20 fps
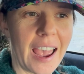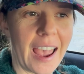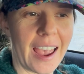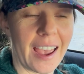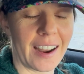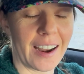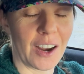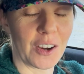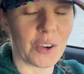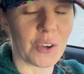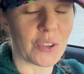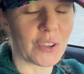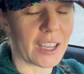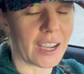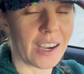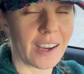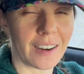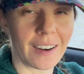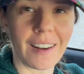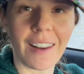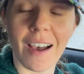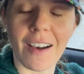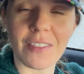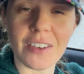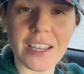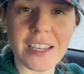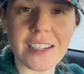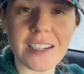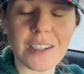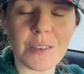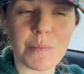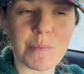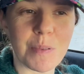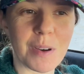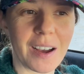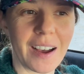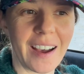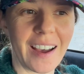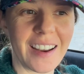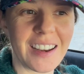and I know they're gonna love it,
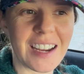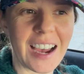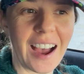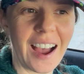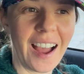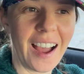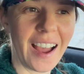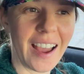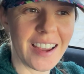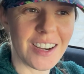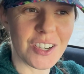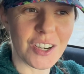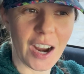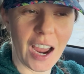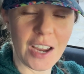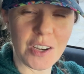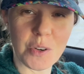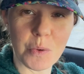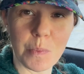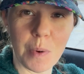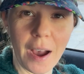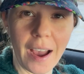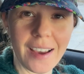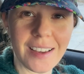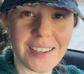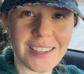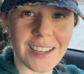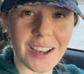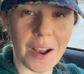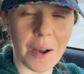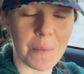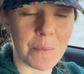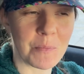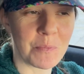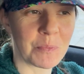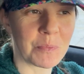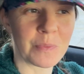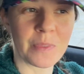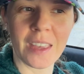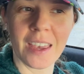but I tried to buy some
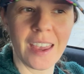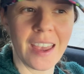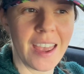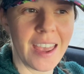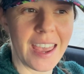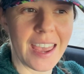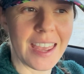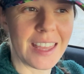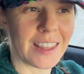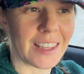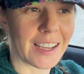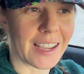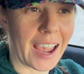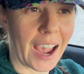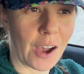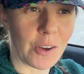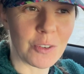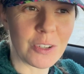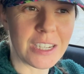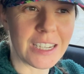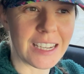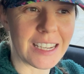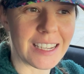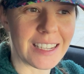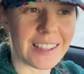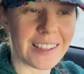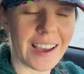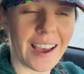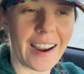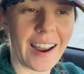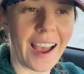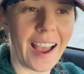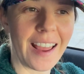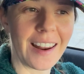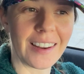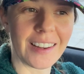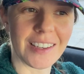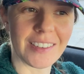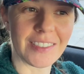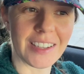in the county that I
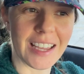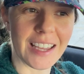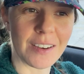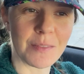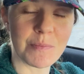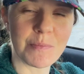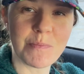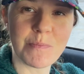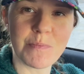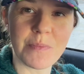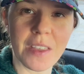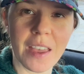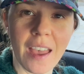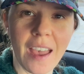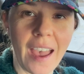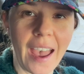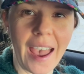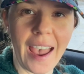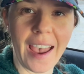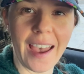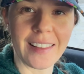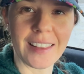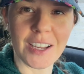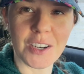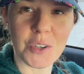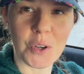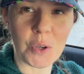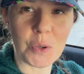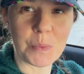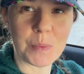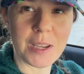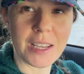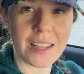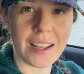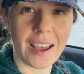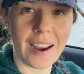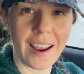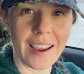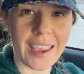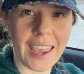live in and they told me
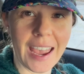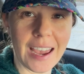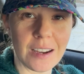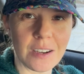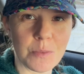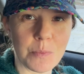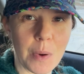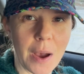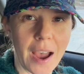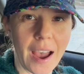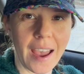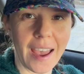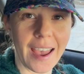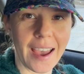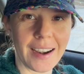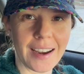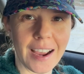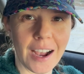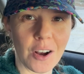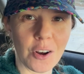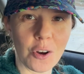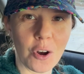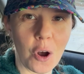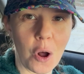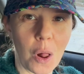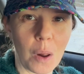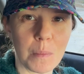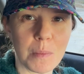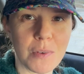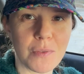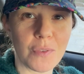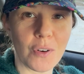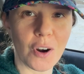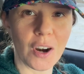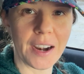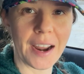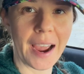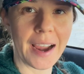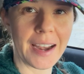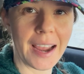that I can't buy any alcohol before
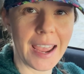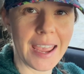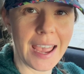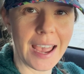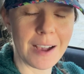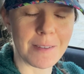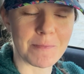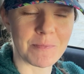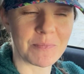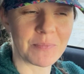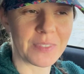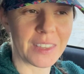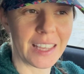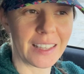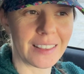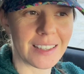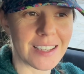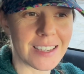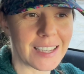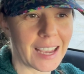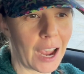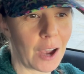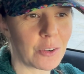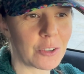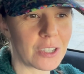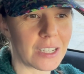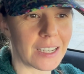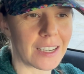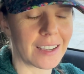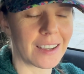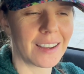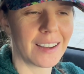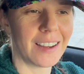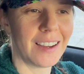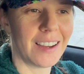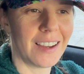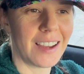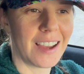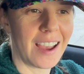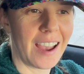9 a.m. in this county.
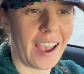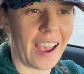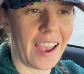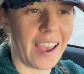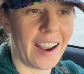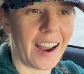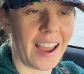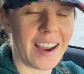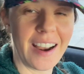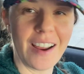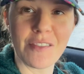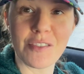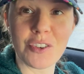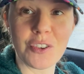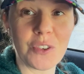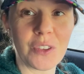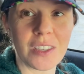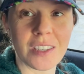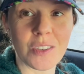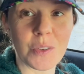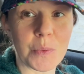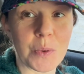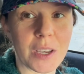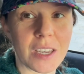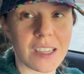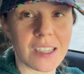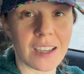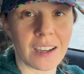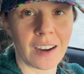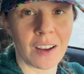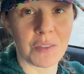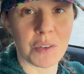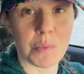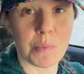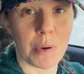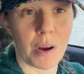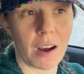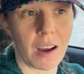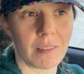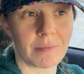And I never knew this because I never
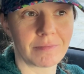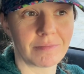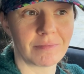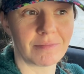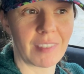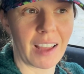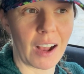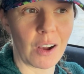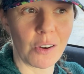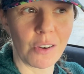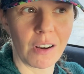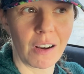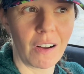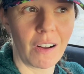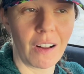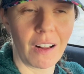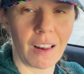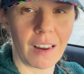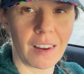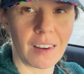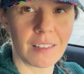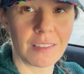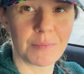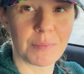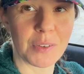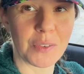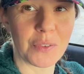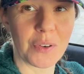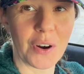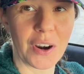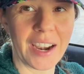bought alcohol before